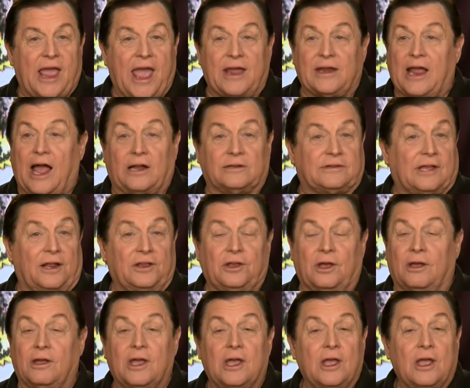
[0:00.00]
And I'll tell
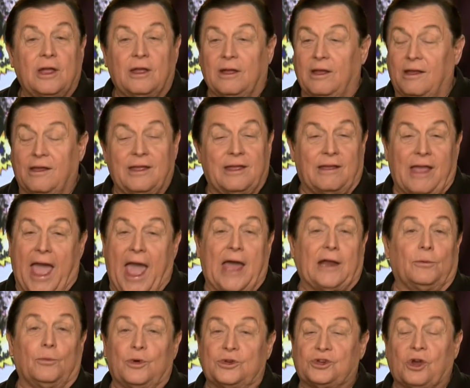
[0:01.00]
you, uh,
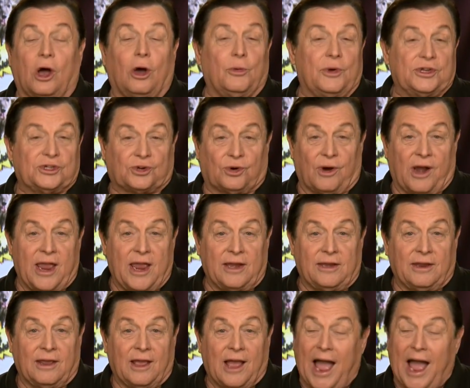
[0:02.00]
Adam was always great.